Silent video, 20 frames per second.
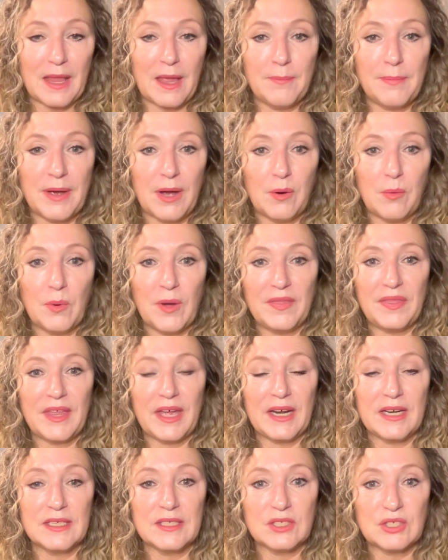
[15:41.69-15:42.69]
about what
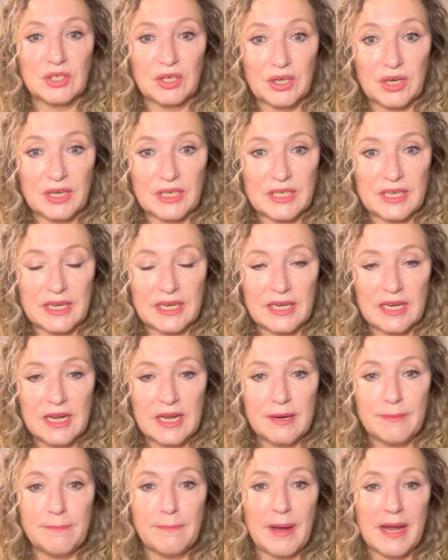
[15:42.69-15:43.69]
that uncertainty
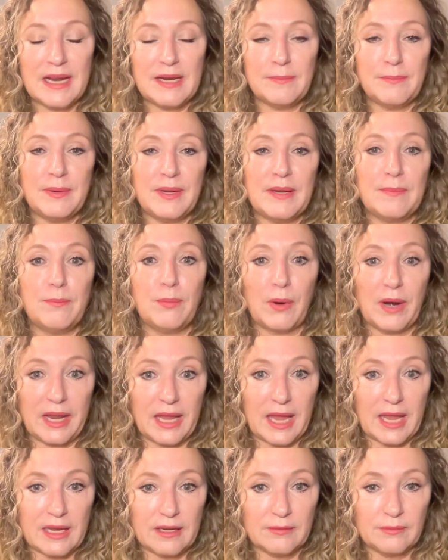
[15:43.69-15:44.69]
might be
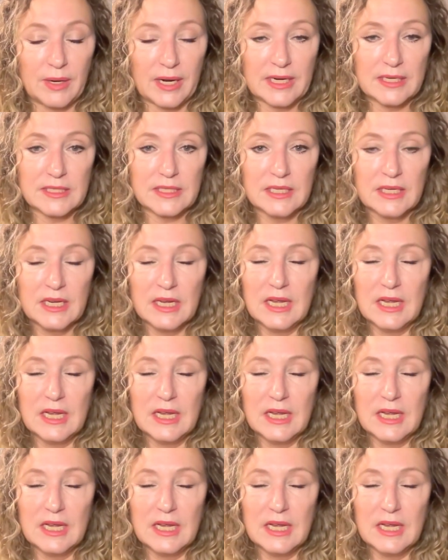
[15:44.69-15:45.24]
bringing, right?